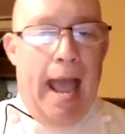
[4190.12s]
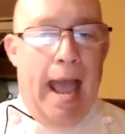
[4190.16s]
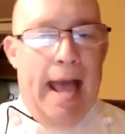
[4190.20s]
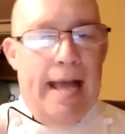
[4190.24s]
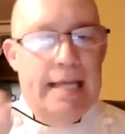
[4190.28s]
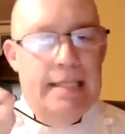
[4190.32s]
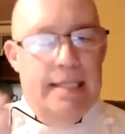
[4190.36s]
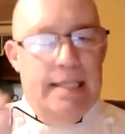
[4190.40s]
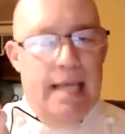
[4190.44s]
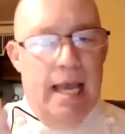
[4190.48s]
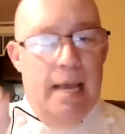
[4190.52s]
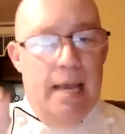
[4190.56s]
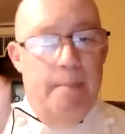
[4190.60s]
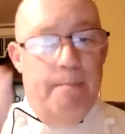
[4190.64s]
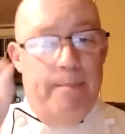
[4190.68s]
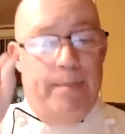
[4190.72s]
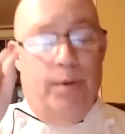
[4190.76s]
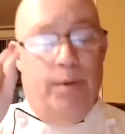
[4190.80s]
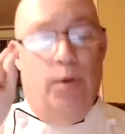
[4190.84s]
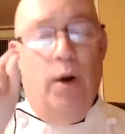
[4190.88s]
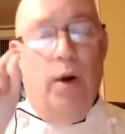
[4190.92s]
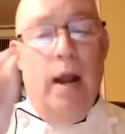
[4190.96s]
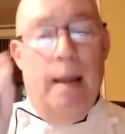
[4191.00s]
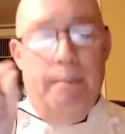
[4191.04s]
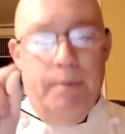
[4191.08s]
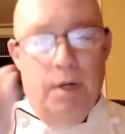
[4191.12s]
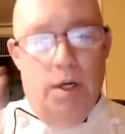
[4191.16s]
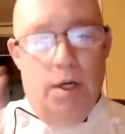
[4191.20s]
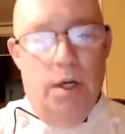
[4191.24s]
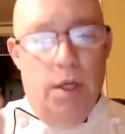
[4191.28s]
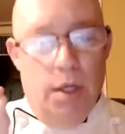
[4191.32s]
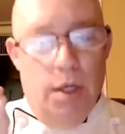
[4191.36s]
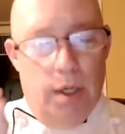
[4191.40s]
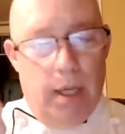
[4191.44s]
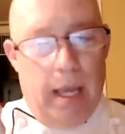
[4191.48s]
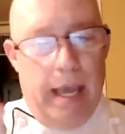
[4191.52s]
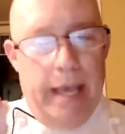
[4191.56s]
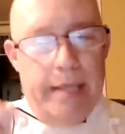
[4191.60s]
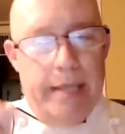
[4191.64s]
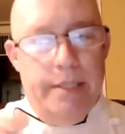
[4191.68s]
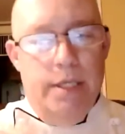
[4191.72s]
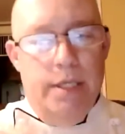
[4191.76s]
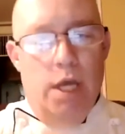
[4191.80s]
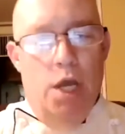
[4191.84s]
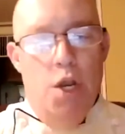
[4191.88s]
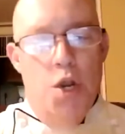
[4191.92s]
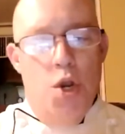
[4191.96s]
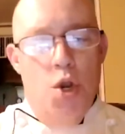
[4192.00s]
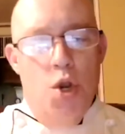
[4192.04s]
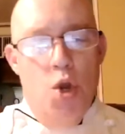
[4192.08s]
as a prep cook,
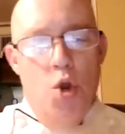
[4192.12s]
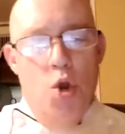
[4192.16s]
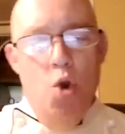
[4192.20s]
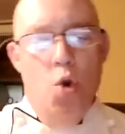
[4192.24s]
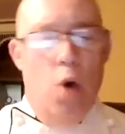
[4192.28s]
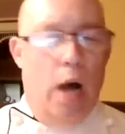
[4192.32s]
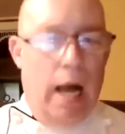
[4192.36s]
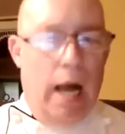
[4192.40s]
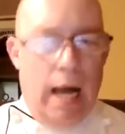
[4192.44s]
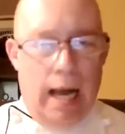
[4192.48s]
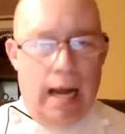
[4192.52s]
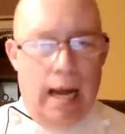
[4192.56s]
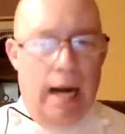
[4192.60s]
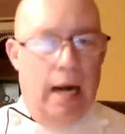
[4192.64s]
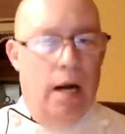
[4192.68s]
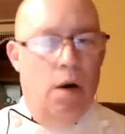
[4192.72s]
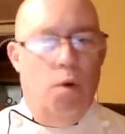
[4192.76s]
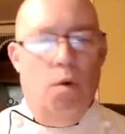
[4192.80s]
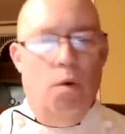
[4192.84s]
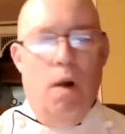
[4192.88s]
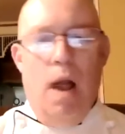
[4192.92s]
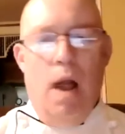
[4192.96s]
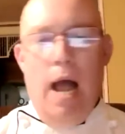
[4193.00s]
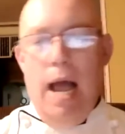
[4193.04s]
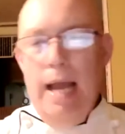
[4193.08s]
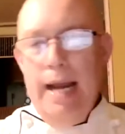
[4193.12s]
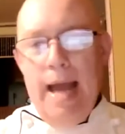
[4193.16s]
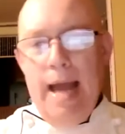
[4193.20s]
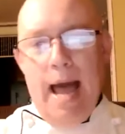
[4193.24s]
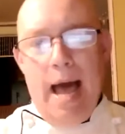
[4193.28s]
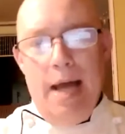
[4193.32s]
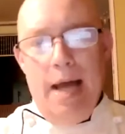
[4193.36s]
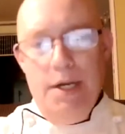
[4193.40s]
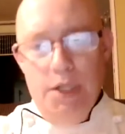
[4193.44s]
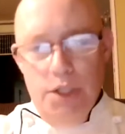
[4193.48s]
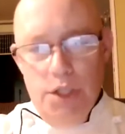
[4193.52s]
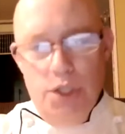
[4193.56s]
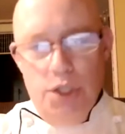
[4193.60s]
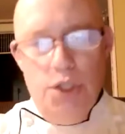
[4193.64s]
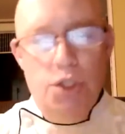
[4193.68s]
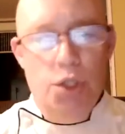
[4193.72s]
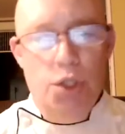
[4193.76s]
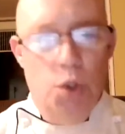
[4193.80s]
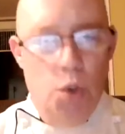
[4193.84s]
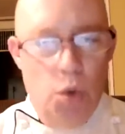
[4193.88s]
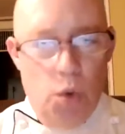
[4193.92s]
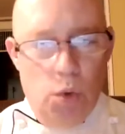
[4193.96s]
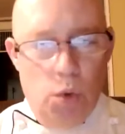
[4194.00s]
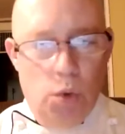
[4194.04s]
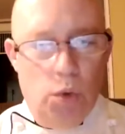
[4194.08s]
as a new hire right out of
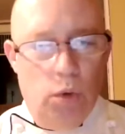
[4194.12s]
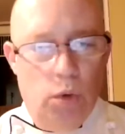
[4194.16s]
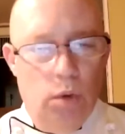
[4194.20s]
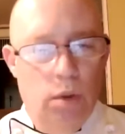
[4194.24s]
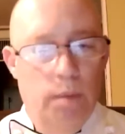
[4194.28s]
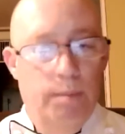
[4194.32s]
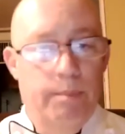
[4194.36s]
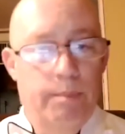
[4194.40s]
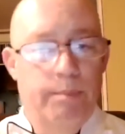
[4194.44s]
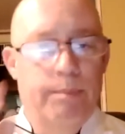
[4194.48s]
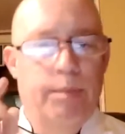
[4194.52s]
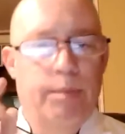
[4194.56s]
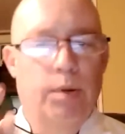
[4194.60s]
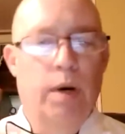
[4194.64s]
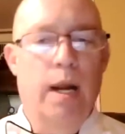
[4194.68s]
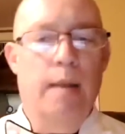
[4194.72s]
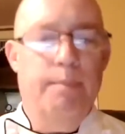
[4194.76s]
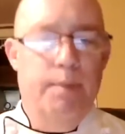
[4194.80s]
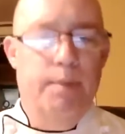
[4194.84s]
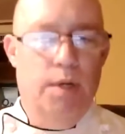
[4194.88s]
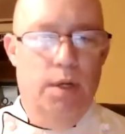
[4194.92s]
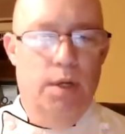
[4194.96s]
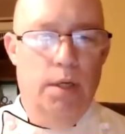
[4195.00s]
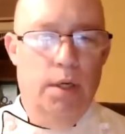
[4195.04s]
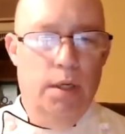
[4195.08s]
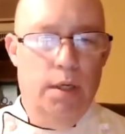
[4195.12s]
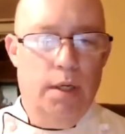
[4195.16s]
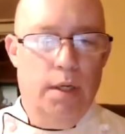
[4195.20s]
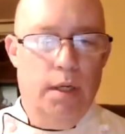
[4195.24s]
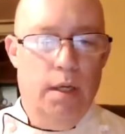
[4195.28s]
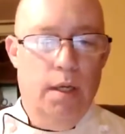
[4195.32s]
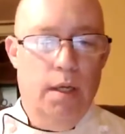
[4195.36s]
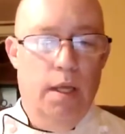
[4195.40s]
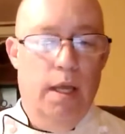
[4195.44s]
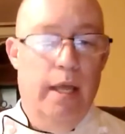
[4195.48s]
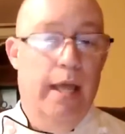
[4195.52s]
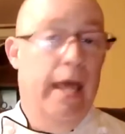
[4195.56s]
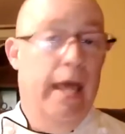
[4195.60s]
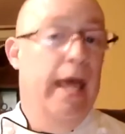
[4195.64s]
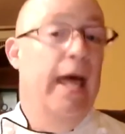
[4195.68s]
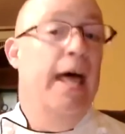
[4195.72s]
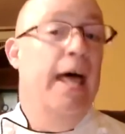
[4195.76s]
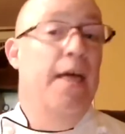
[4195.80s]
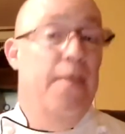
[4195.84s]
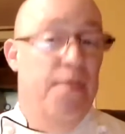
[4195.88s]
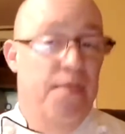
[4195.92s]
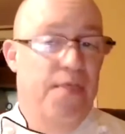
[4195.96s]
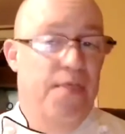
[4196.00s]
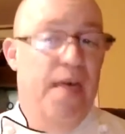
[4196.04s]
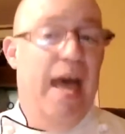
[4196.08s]
school, prep cook
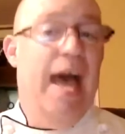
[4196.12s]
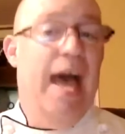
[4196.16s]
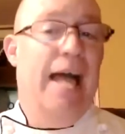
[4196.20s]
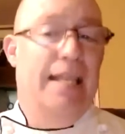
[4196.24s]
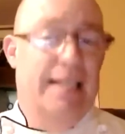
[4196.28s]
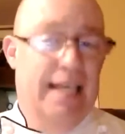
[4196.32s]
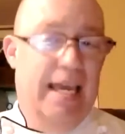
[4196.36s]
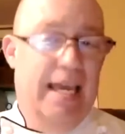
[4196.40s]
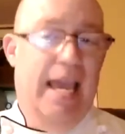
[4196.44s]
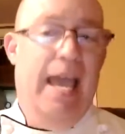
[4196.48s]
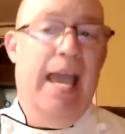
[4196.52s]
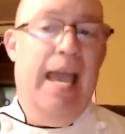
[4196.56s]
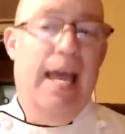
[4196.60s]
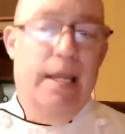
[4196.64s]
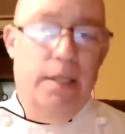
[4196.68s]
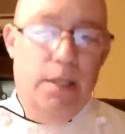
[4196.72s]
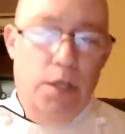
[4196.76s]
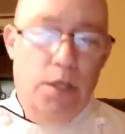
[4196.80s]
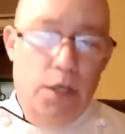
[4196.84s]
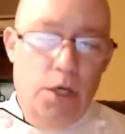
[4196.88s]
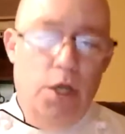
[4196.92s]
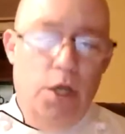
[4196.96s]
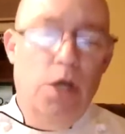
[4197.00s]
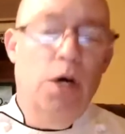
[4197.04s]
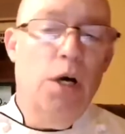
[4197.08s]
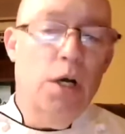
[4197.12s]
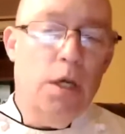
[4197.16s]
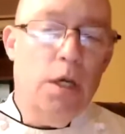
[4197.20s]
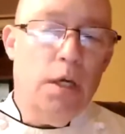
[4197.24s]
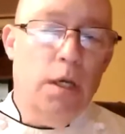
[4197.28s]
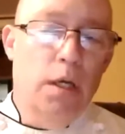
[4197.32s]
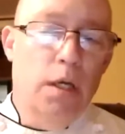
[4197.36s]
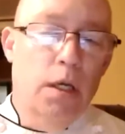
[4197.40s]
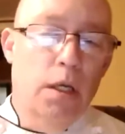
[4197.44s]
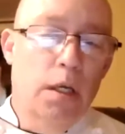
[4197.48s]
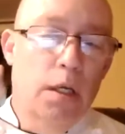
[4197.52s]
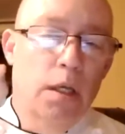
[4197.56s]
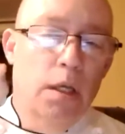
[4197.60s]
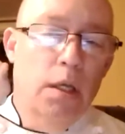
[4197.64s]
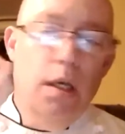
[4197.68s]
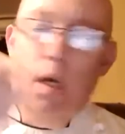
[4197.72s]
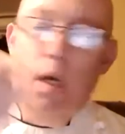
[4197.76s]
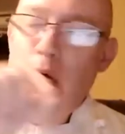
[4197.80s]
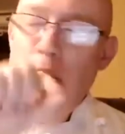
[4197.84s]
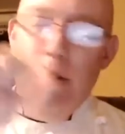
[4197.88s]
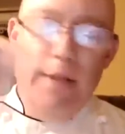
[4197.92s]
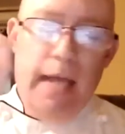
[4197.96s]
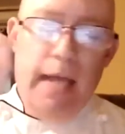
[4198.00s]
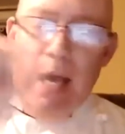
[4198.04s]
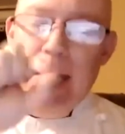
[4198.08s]
that can cook,
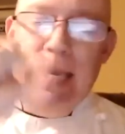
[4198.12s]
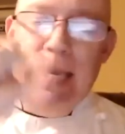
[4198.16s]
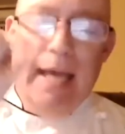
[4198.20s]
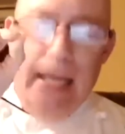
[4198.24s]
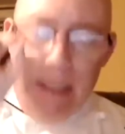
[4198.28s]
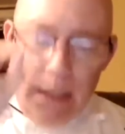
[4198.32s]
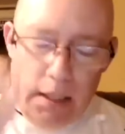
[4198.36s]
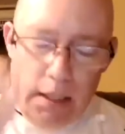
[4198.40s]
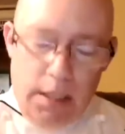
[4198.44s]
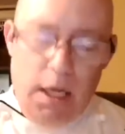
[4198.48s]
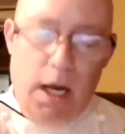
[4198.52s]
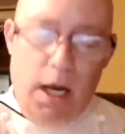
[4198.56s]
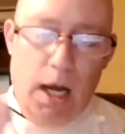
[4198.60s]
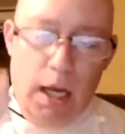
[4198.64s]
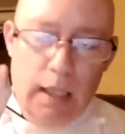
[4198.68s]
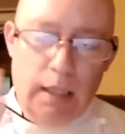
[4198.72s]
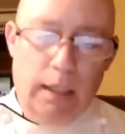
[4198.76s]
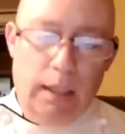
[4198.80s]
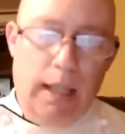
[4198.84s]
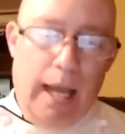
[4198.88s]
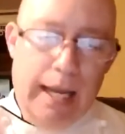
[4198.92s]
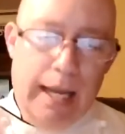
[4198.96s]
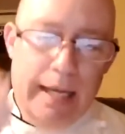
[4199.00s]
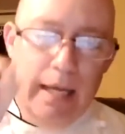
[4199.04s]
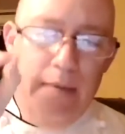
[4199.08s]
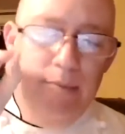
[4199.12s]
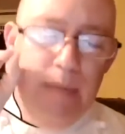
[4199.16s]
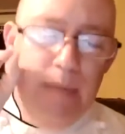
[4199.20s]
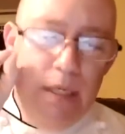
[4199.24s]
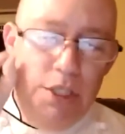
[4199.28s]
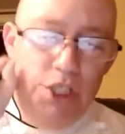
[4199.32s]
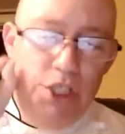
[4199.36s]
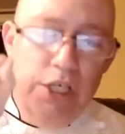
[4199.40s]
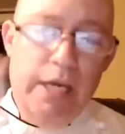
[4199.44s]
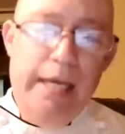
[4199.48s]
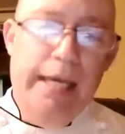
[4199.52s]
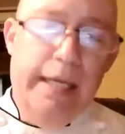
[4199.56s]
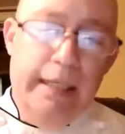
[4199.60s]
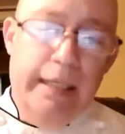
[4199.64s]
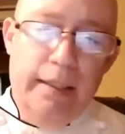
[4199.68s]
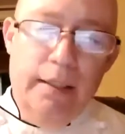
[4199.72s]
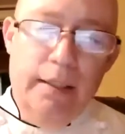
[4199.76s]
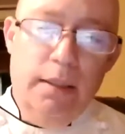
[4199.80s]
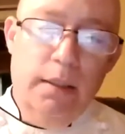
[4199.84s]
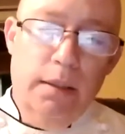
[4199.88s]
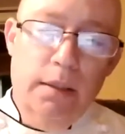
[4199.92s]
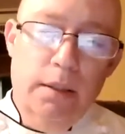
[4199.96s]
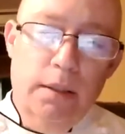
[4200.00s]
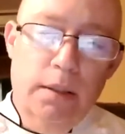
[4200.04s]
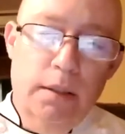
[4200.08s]
that can cut like a
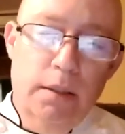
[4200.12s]
machine,